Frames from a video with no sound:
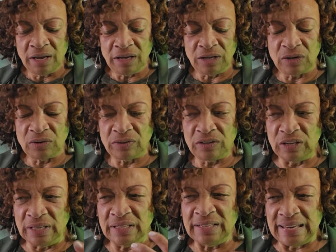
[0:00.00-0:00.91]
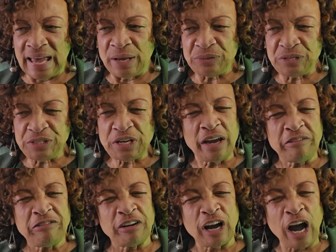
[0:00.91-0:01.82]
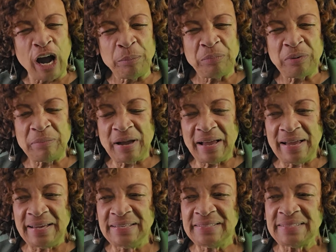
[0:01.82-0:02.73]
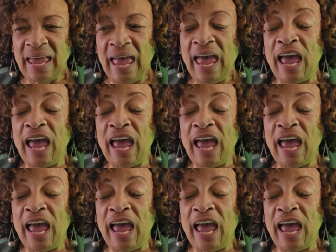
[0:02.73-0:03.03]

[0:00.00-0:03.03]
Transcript: You know, now's the time for compromise.